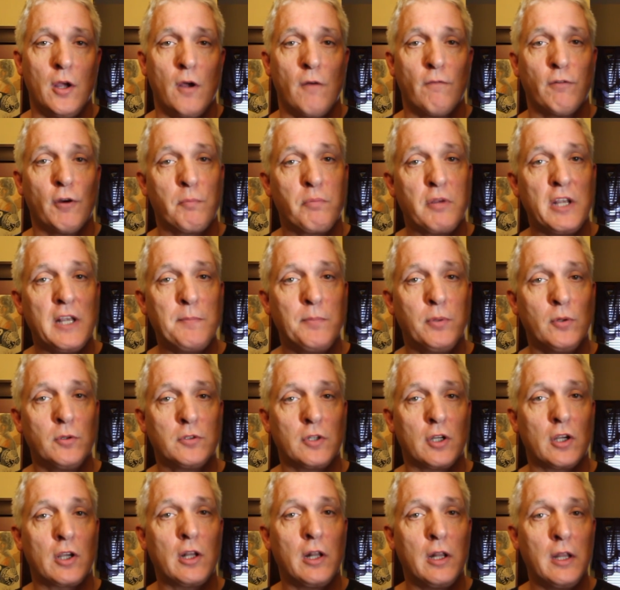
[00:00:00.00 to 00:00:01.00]
for people
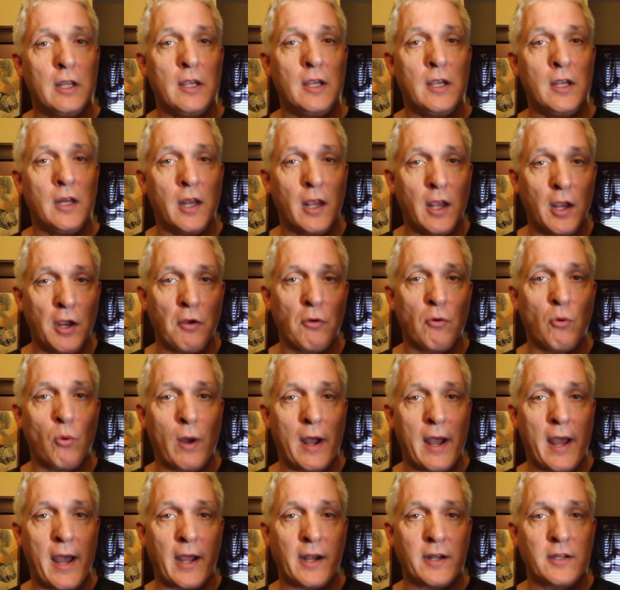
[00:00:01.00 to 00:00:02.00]
to clean
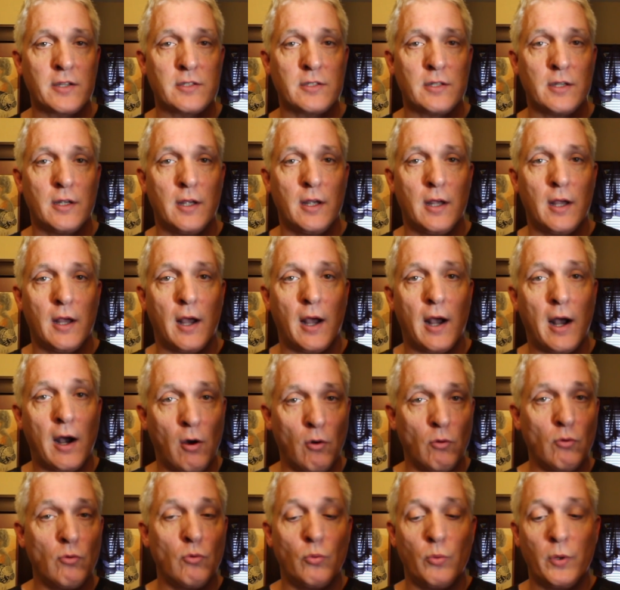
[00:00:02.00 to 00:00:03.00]
earwax
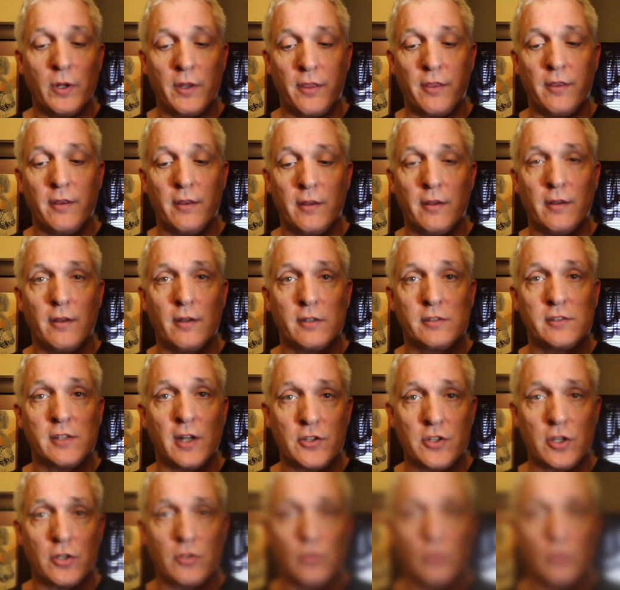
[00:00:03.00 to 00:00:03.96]
out with such a